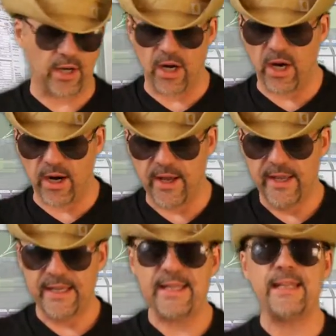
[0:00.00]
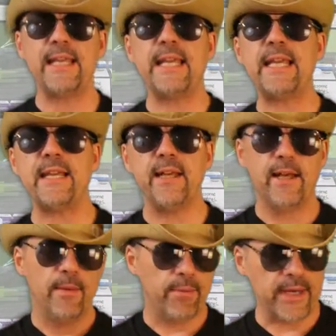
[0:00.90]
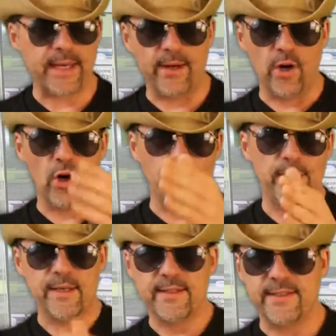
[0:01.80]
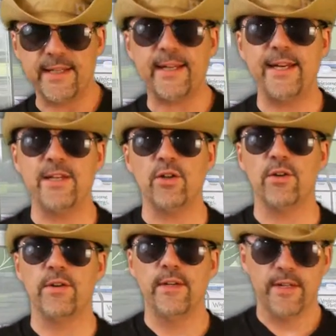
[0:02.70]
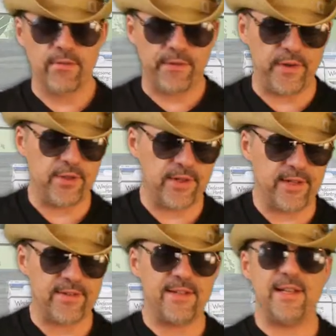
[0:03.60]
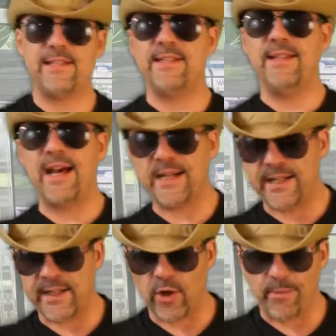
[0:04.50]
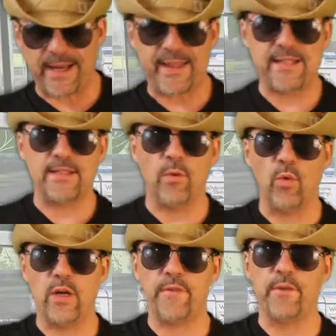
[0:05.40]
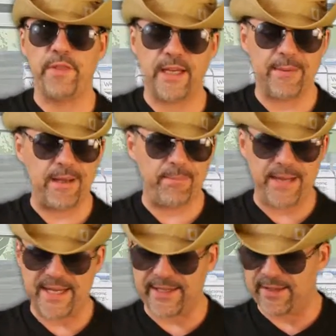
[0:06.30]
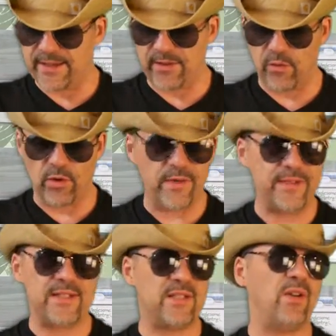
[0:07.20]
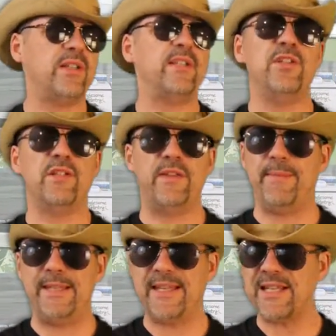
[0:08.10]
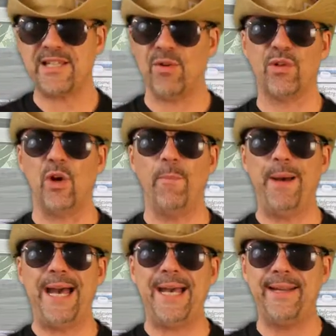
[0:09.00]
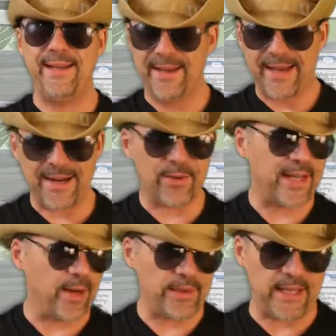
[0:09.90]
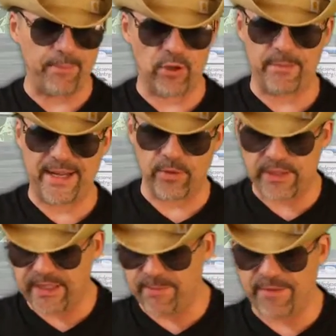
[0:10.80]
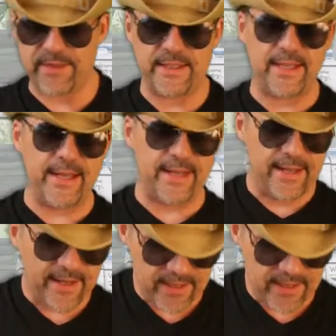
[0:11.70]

car in the heat, bring it home, stick it in your refrigerator. There's, it's not gonna go bad. That's the wonderful thing about bacon eh, or even sausages for them. They just don't go bad. I don't care what they put them. I don't eat them every day.